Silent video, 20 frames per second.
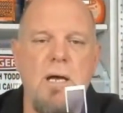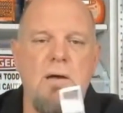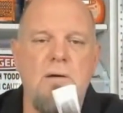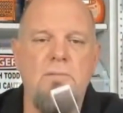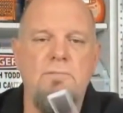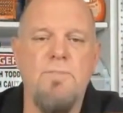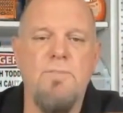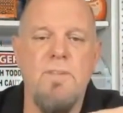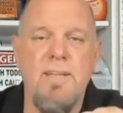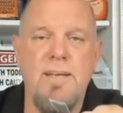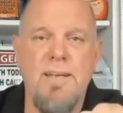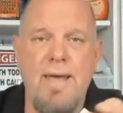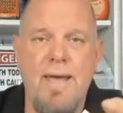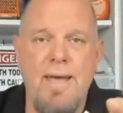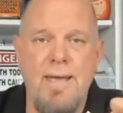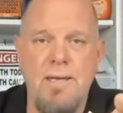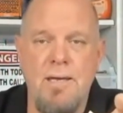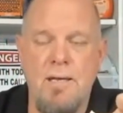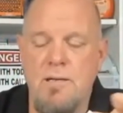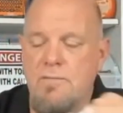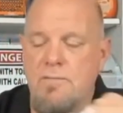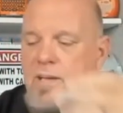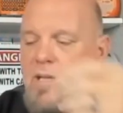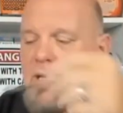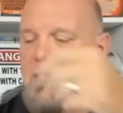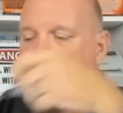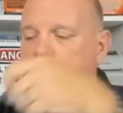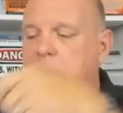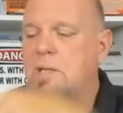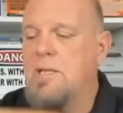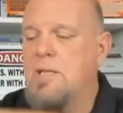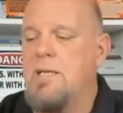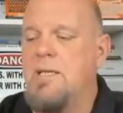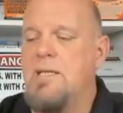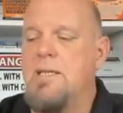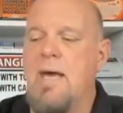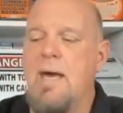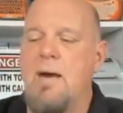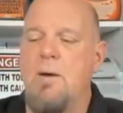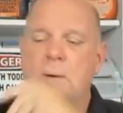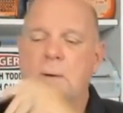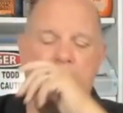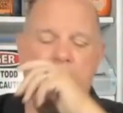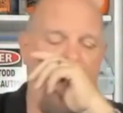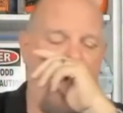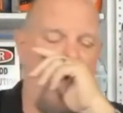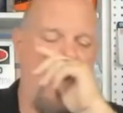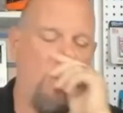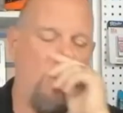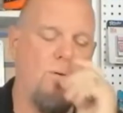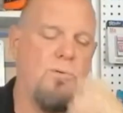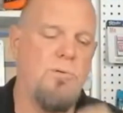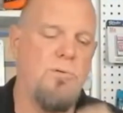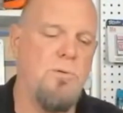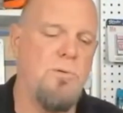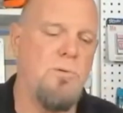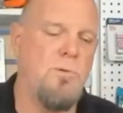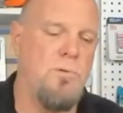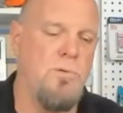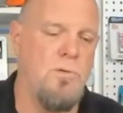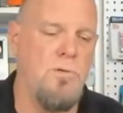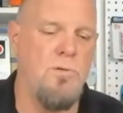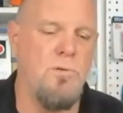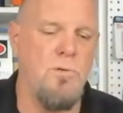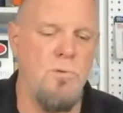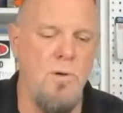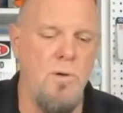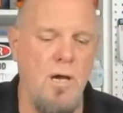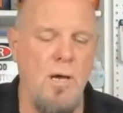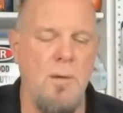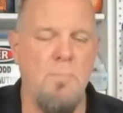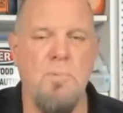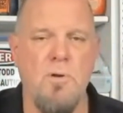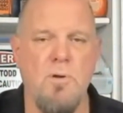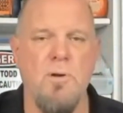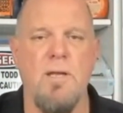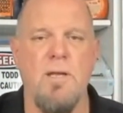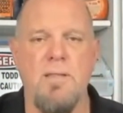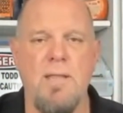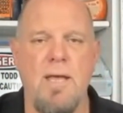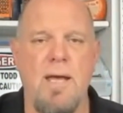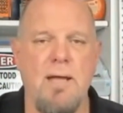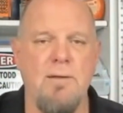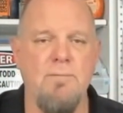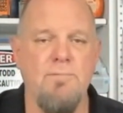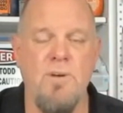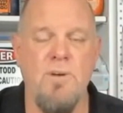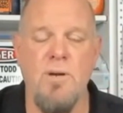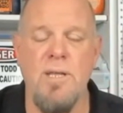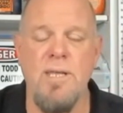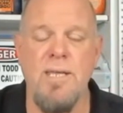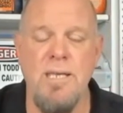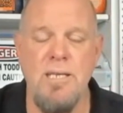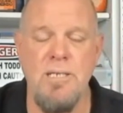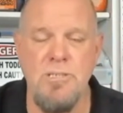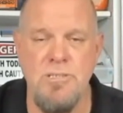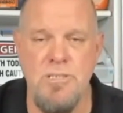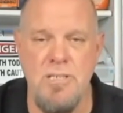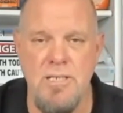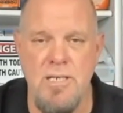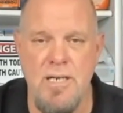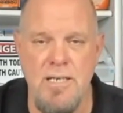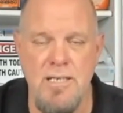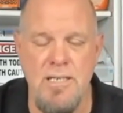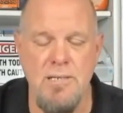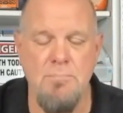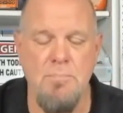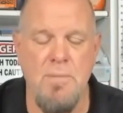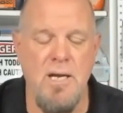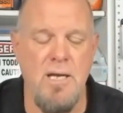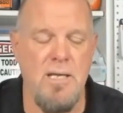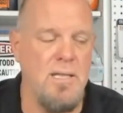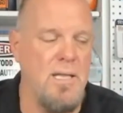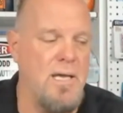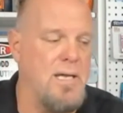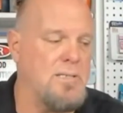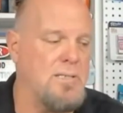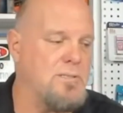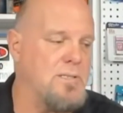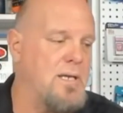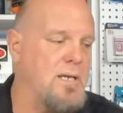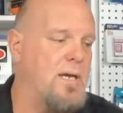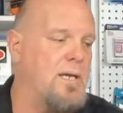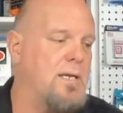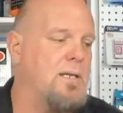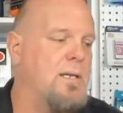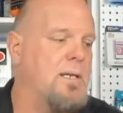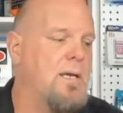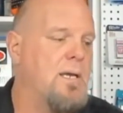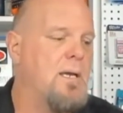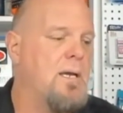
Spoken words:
for the die cut availability. Now, how do you upgrade that? Very easy. I did mine last night.